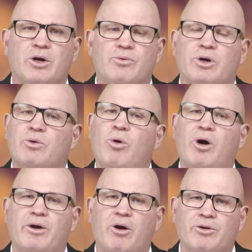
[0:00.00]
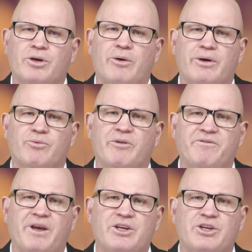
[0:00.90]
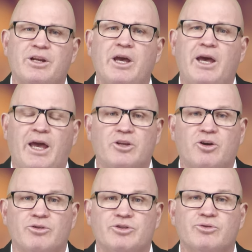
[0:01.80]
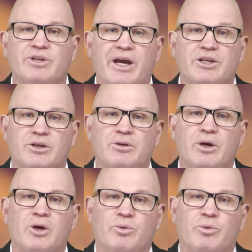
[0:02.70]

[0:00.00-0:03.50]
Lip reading: requiring ongoing reflection and consultation